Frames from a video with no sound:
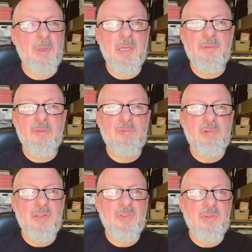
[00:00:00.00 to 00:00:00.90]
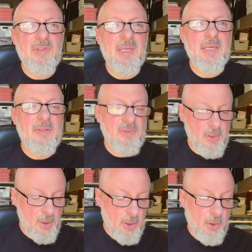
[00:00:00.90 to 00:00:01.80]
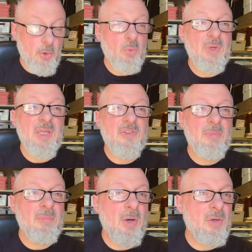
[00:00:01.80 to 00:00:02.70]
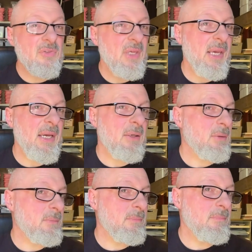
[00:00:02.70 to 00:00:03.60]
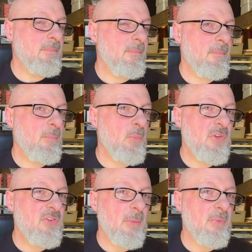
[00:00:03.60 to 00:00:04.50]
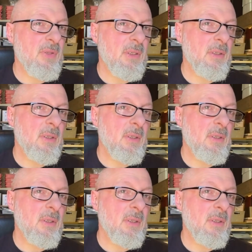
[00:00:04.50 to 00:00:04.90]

and leave the rest as it is, you'll need to mask it out with something,